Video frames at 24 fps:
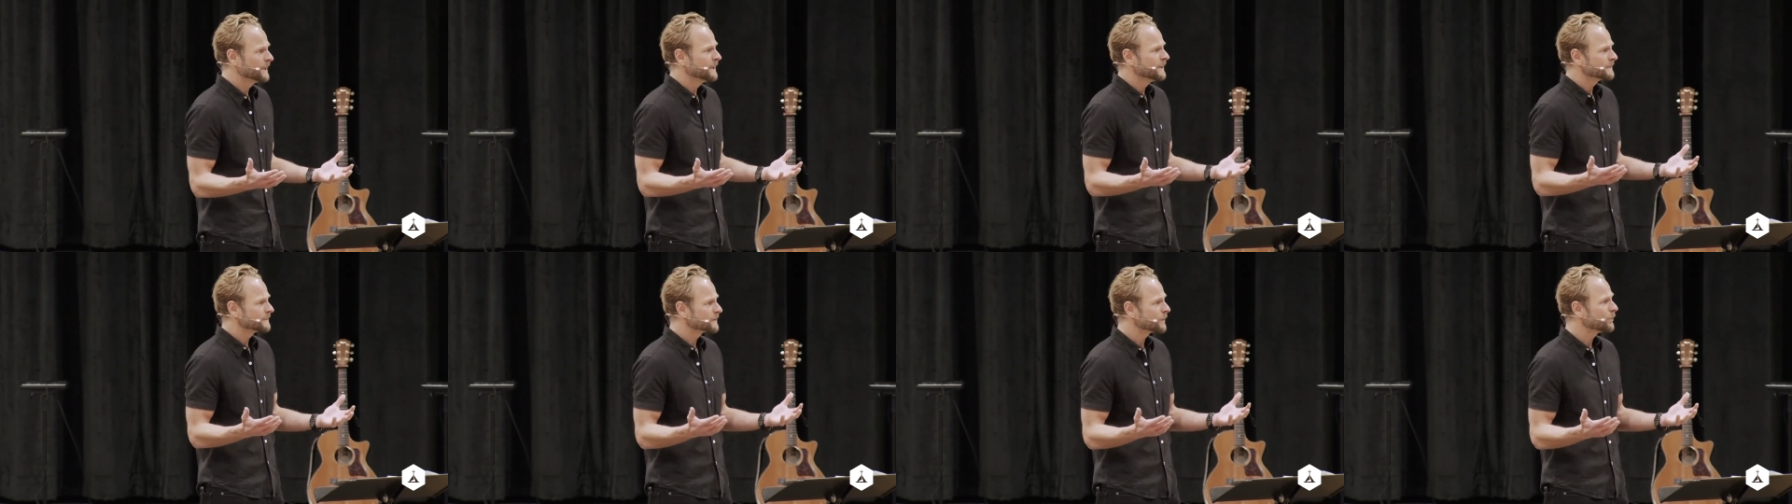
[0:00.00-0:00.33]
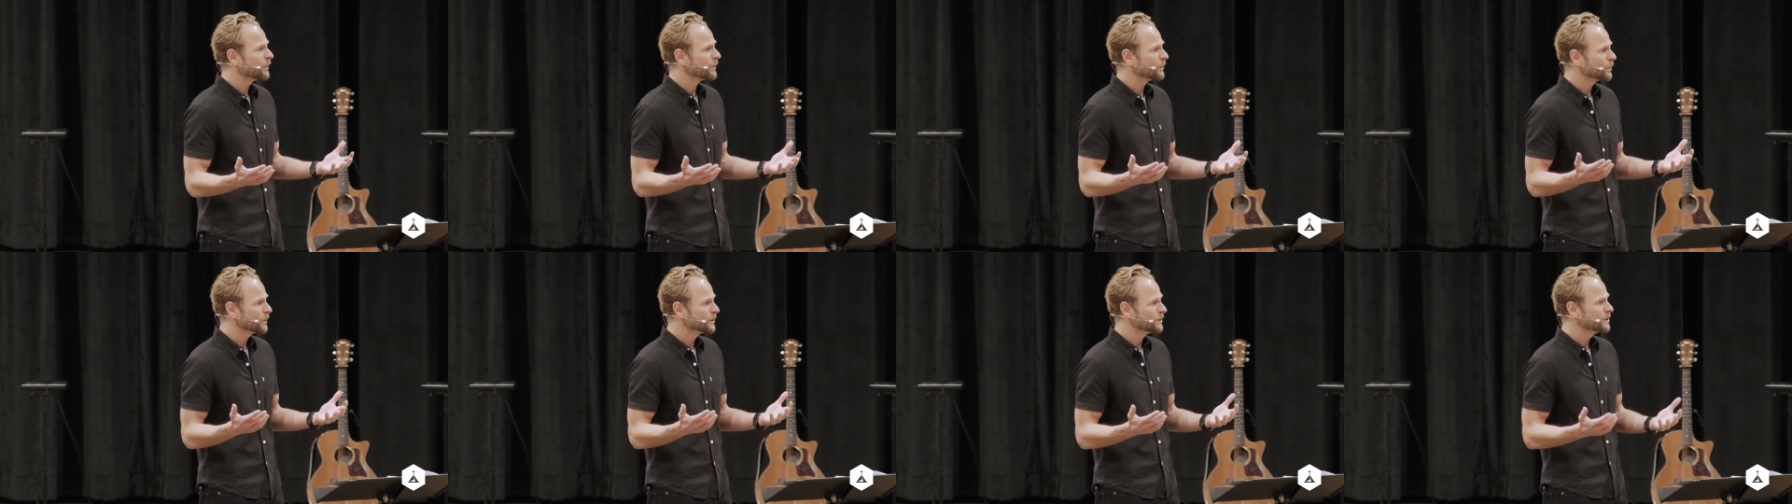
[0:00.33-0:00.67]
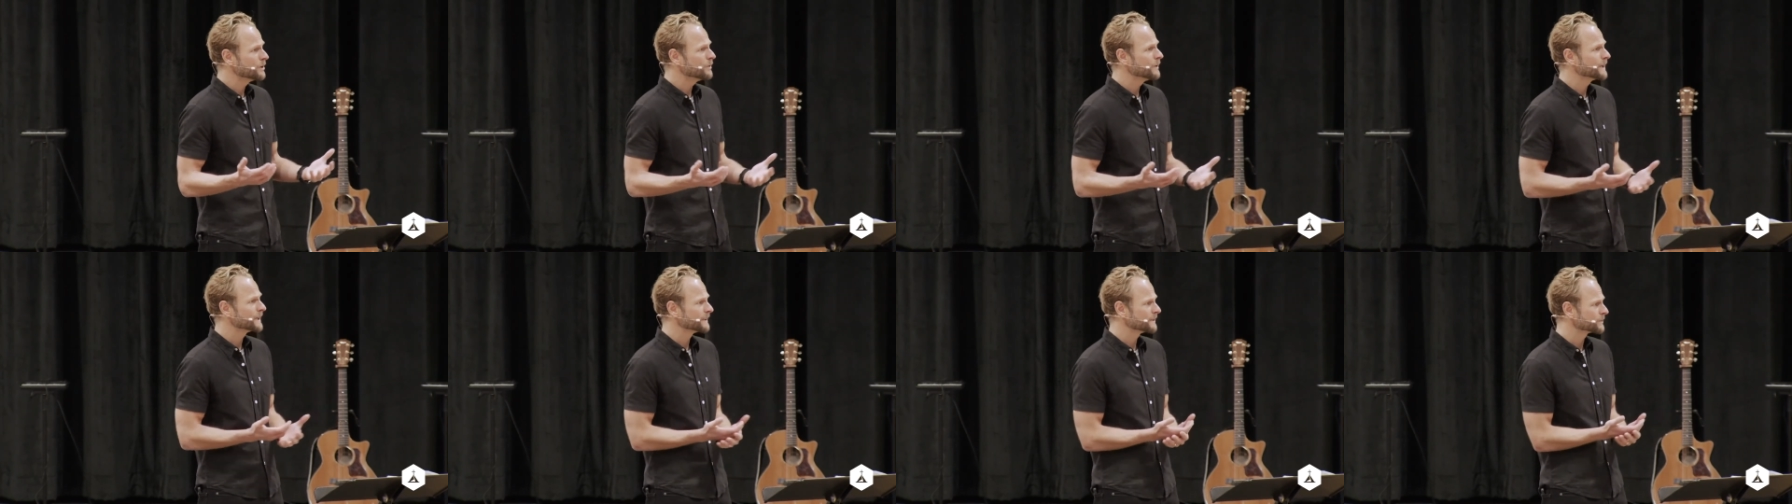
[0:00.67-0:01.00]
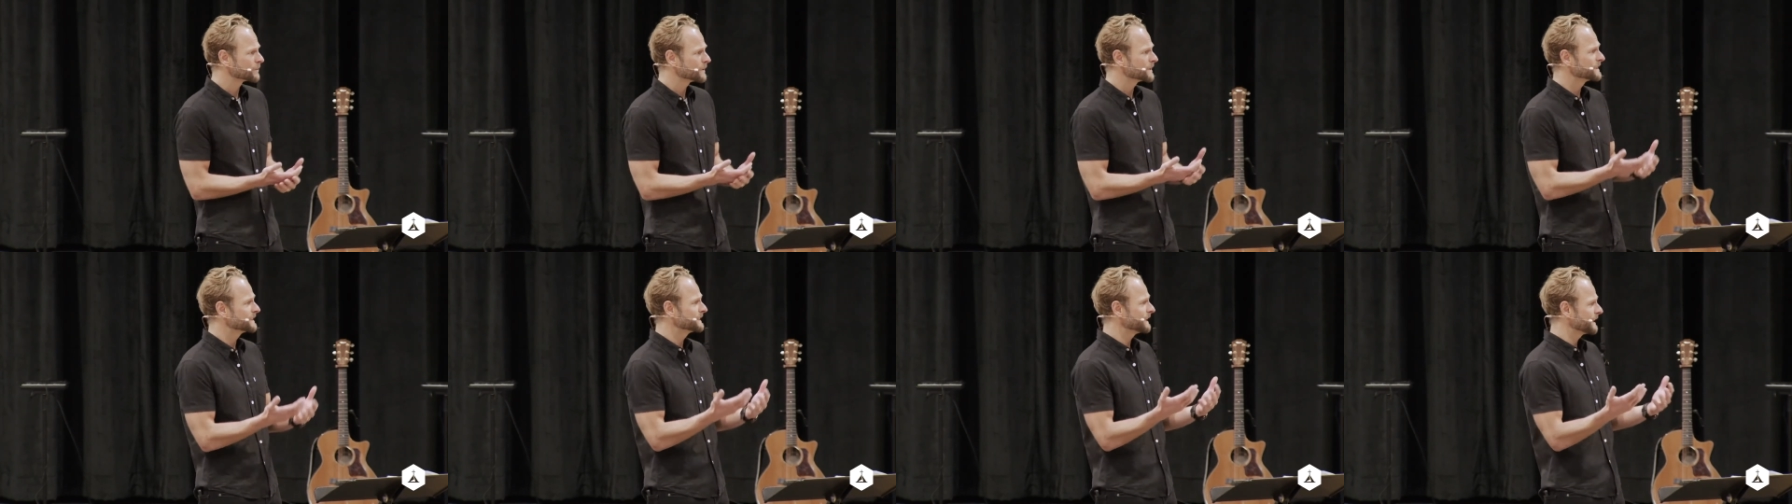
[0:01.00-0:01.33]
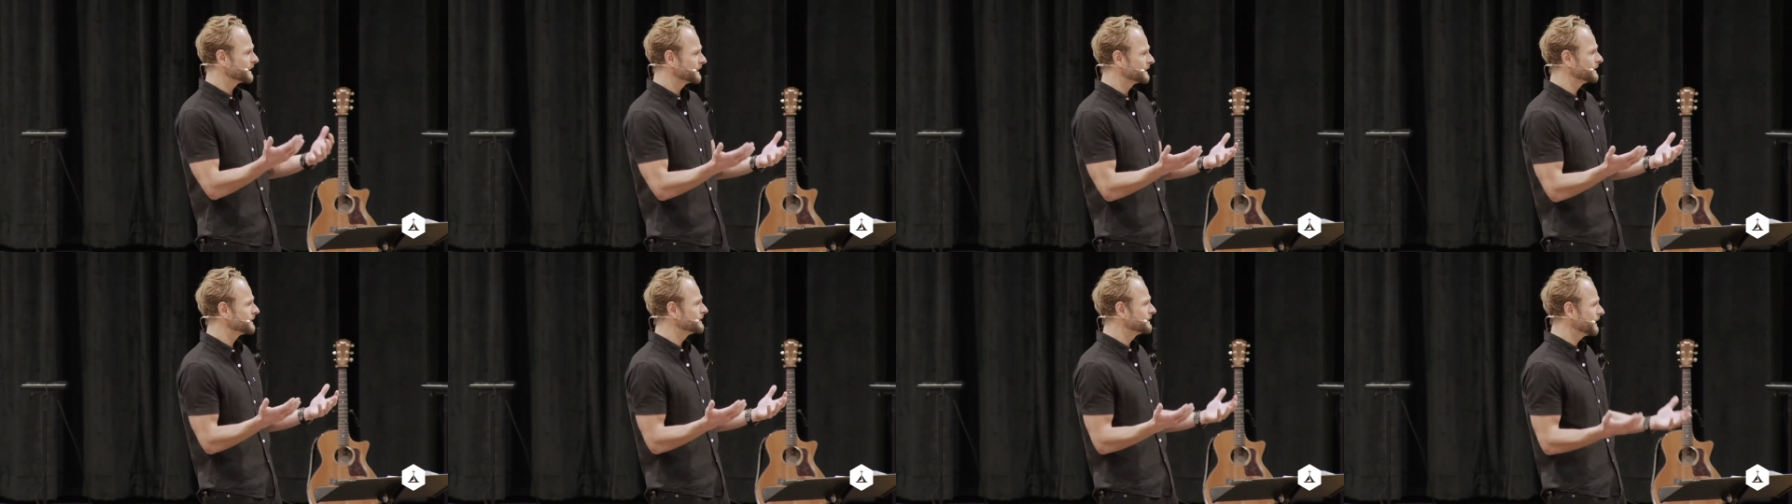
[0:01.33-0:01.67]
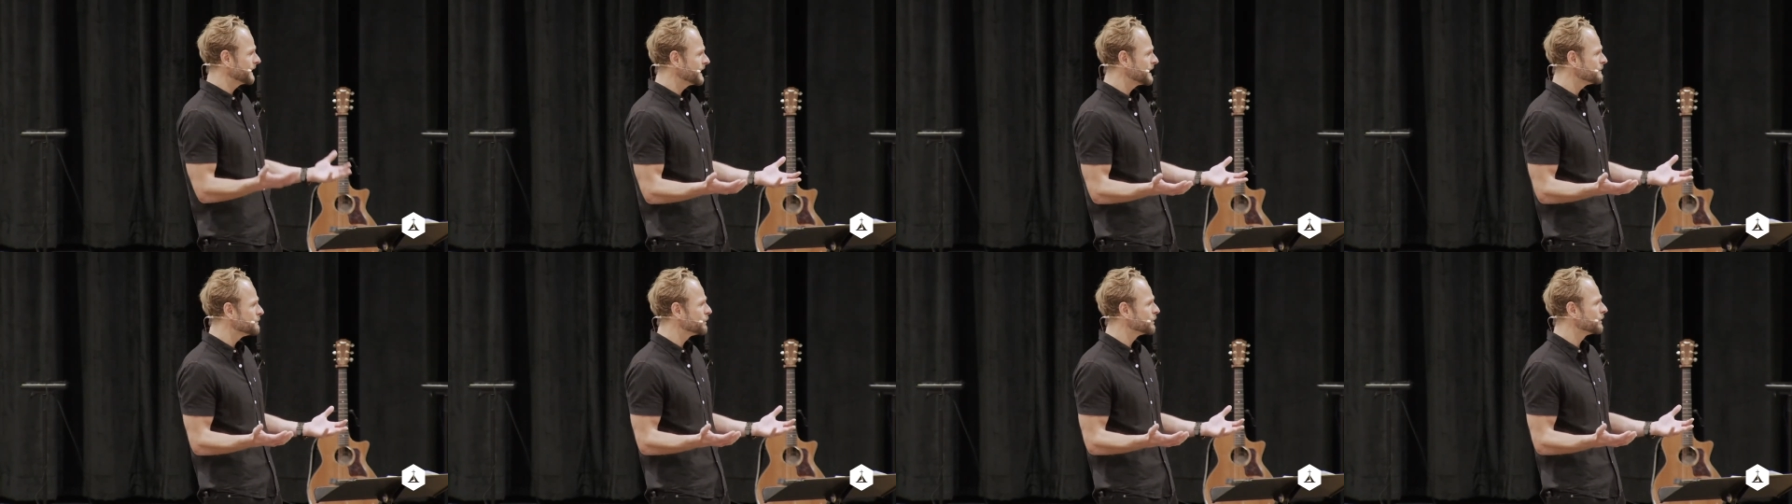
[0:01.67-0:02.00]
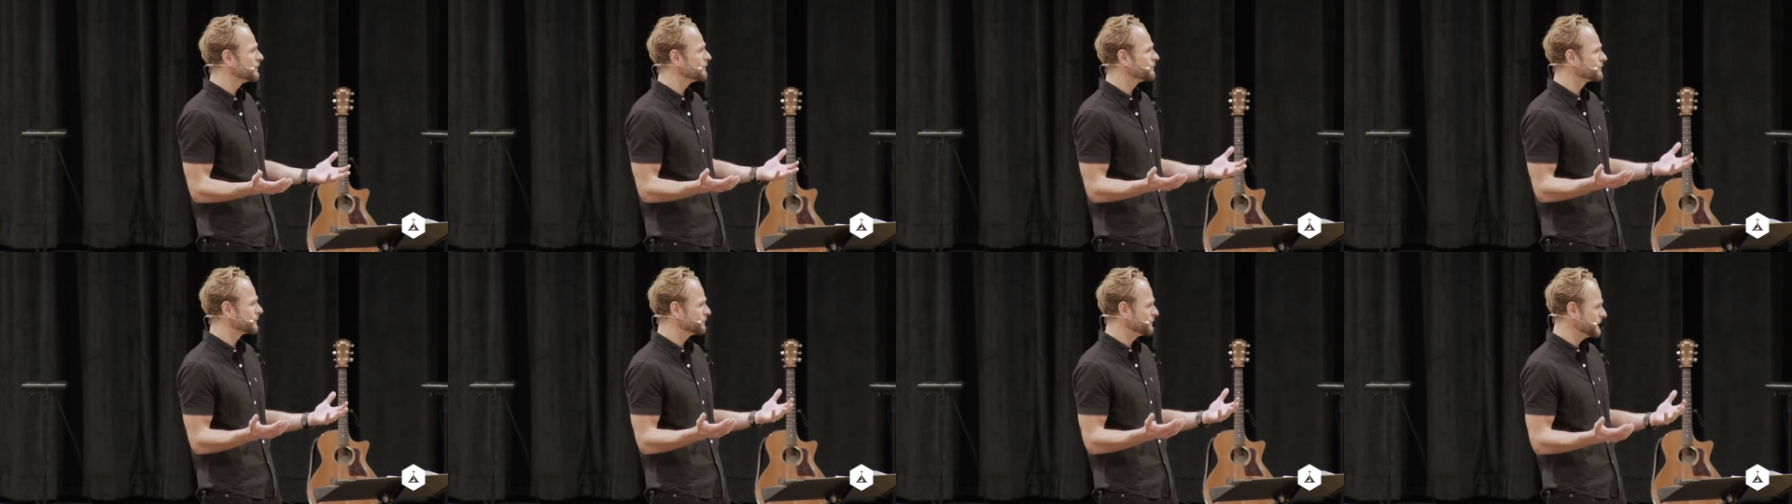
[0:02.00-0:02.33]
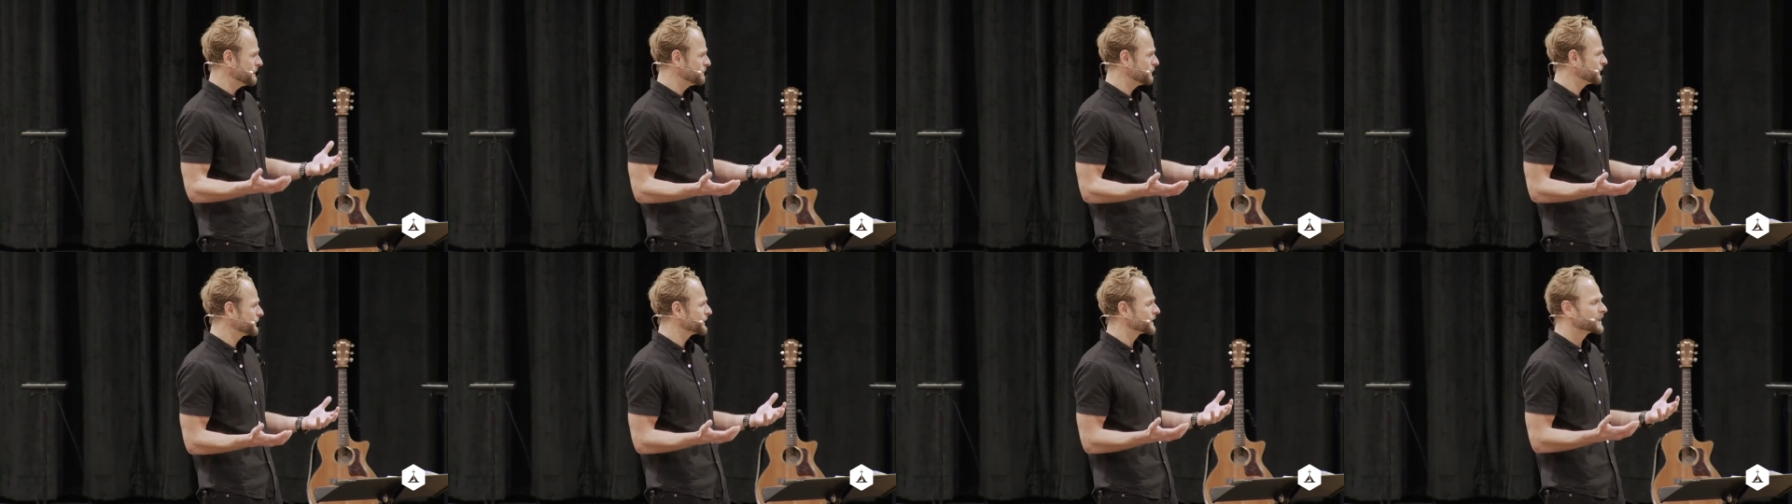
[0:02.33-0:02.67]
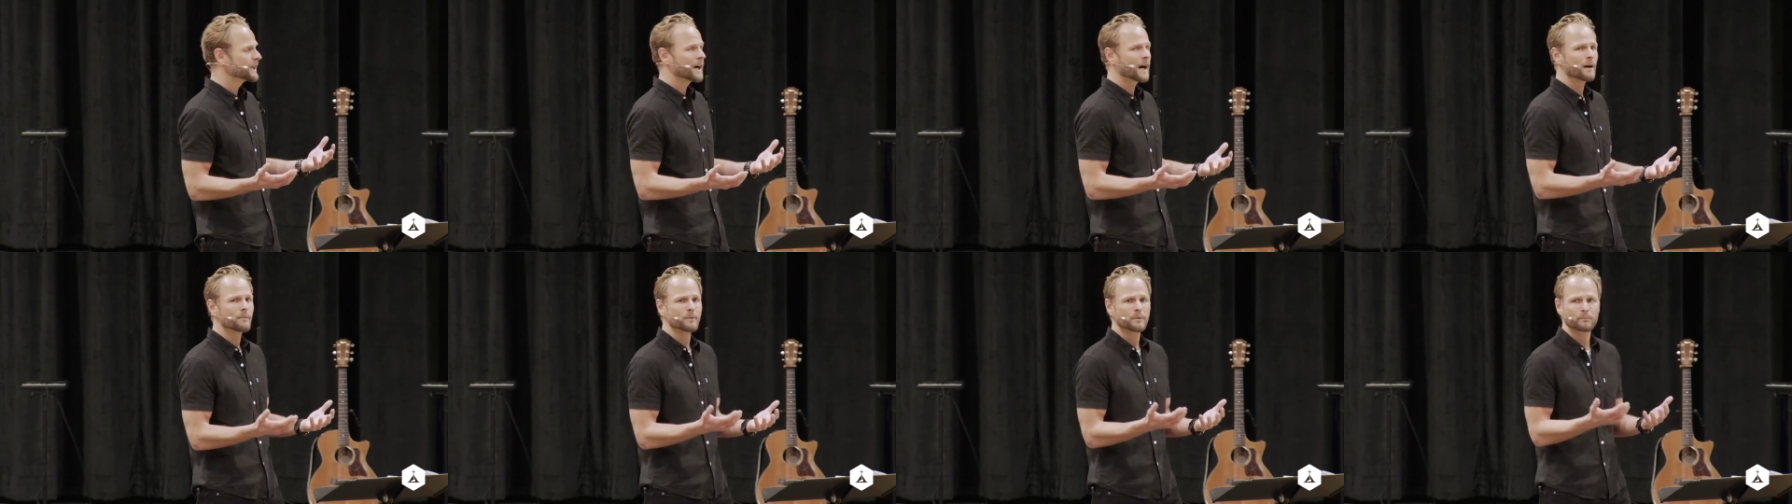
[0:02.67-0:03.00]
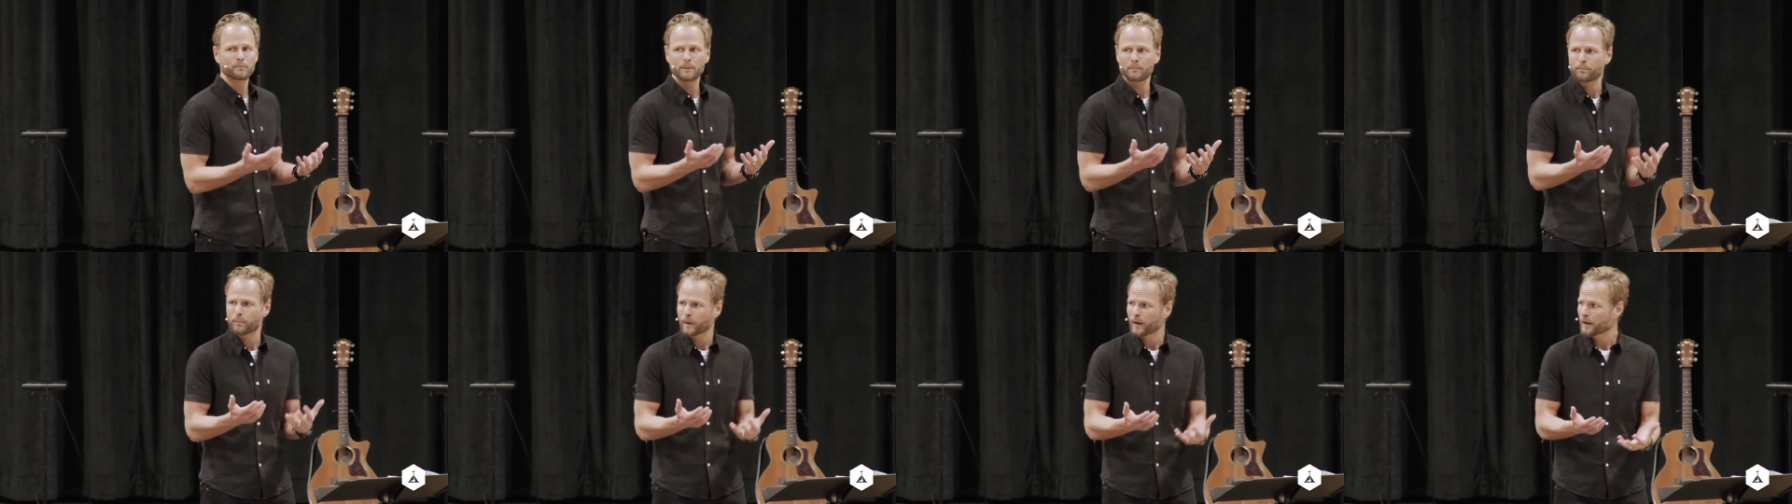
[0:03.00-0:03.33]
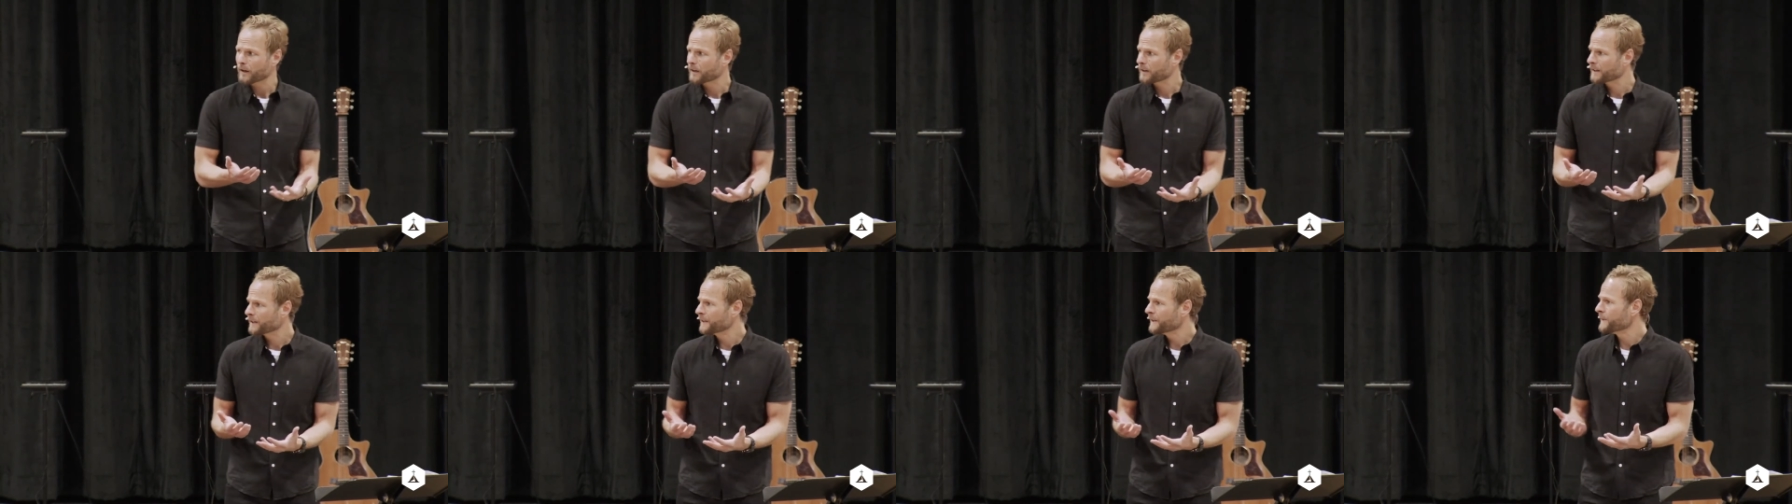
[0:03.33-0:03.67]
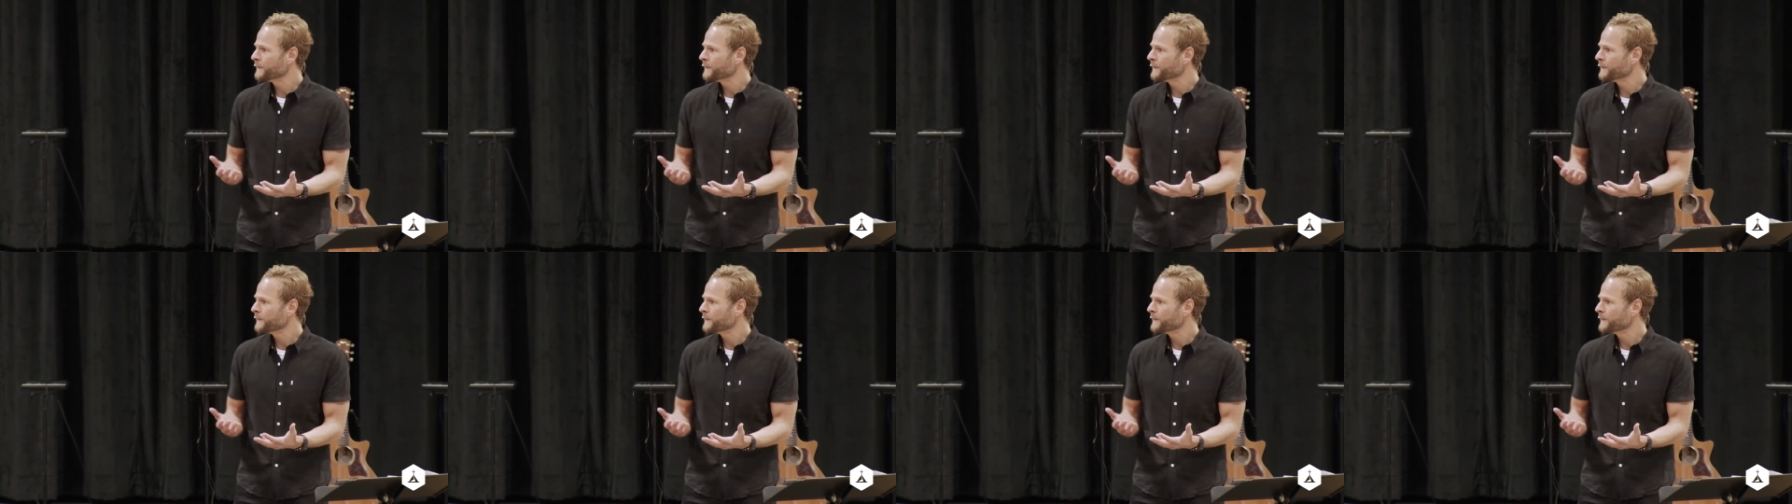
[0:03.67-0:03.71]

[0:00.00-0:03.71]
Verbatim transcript: So, what we're doing is we're setting the table for people to come and be part